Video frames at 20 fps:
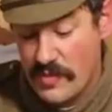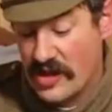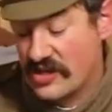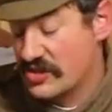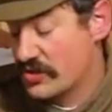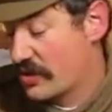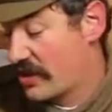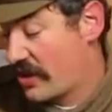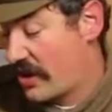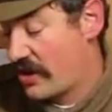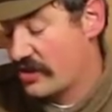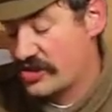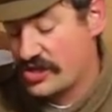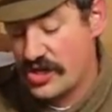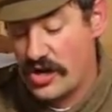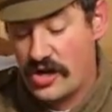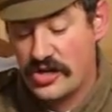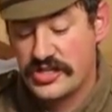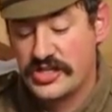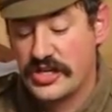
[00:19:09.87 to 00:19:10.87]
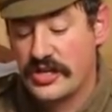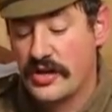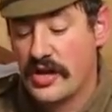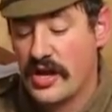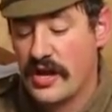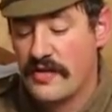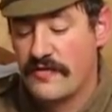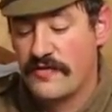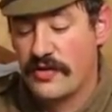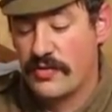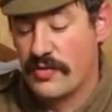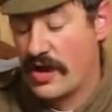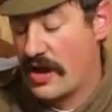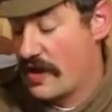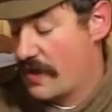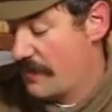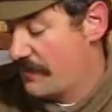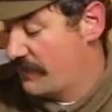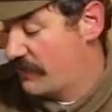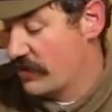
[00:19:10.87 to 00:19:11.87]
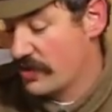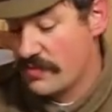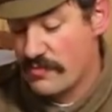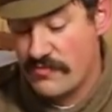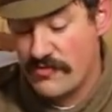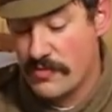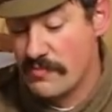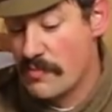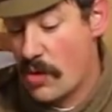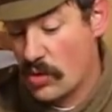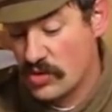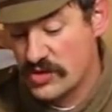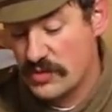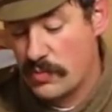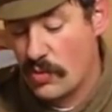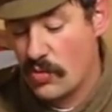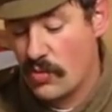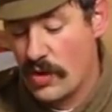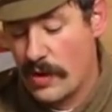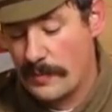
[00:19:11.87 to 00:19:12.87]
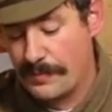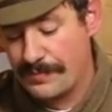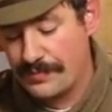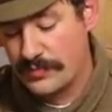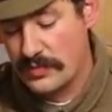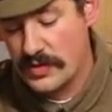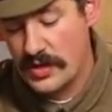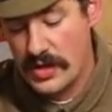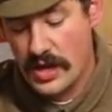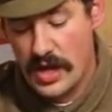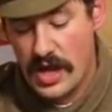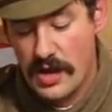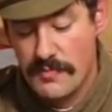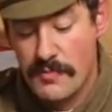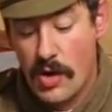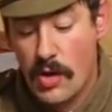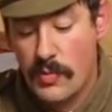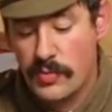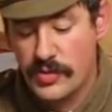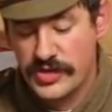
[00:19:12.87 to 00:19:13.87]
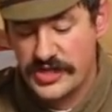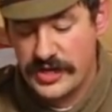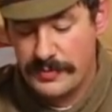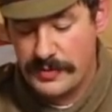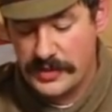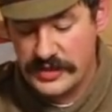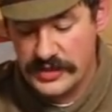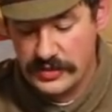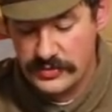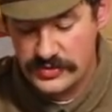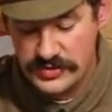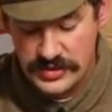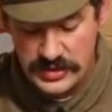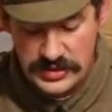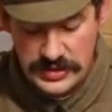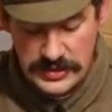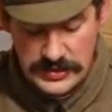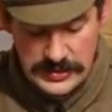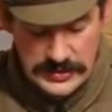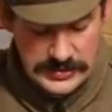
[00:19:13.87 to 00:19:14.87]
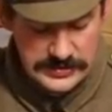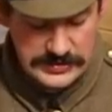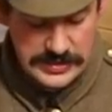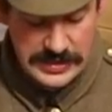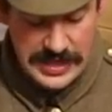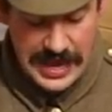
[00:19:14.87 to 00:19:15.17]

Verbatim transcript: Make sure they don't charge you for multiple shipping deals. So